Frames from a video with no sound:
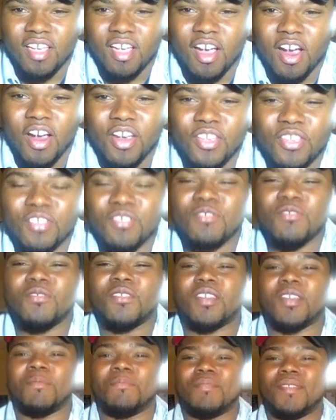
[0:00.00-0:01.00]
are you
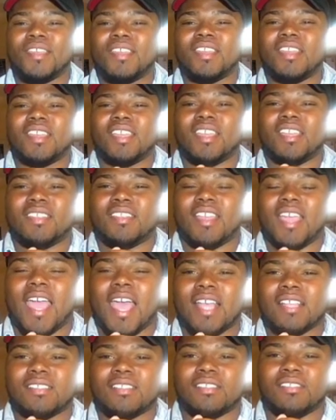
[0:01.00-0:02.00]
competing and
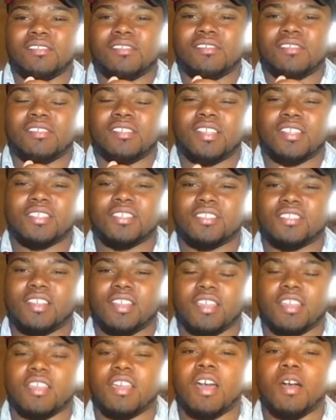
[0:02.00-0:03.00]
asking you, unless you're
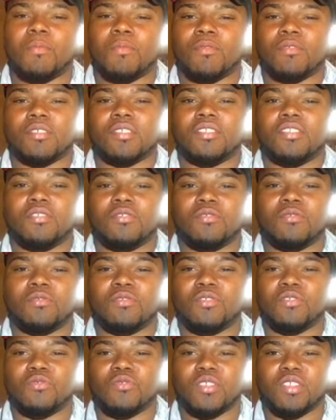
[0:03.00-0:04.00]
like a couple and you
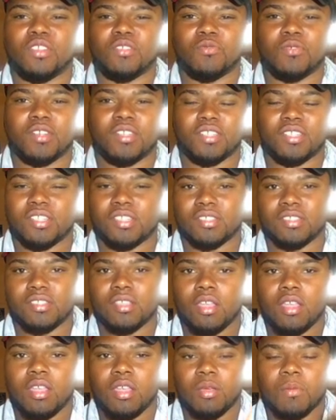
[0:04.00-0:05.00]
really want to just
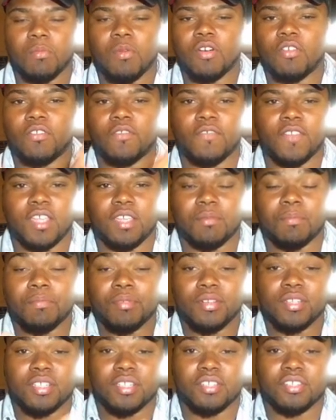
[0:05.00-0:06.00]
motivate and
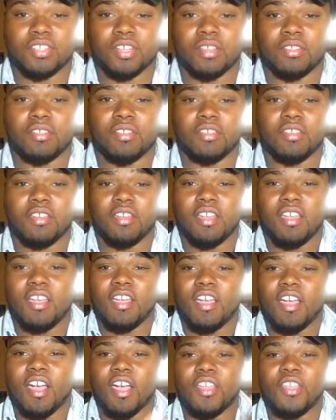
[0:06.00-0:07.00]
push each other,
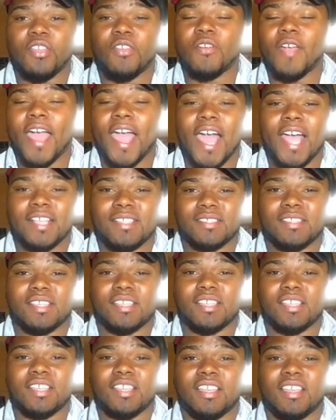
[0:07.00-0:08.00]
are you
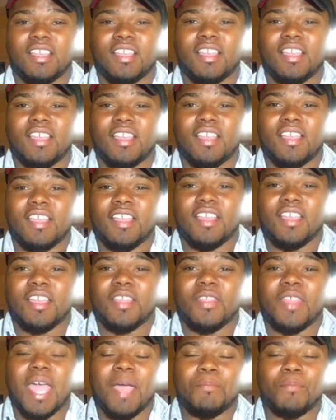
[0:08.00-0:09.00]
asking
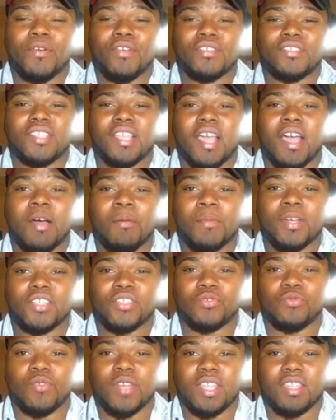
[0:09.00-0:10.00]
that person how
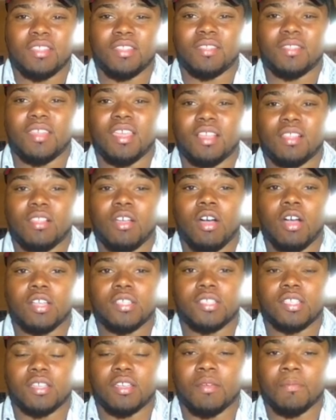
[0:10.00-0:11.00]
much weight they
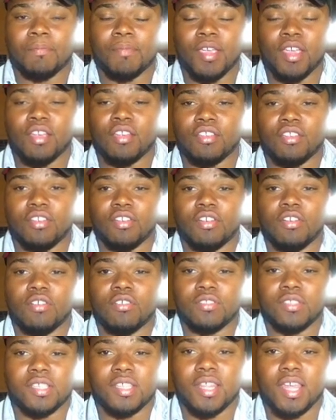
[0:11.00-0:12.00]
lost and comparing your
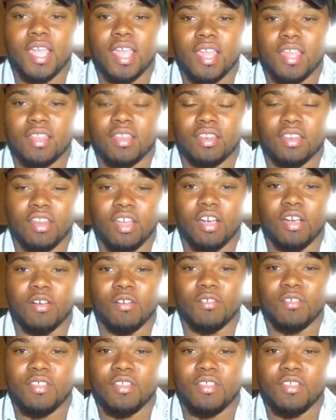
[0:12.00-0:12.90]
goal to that? No.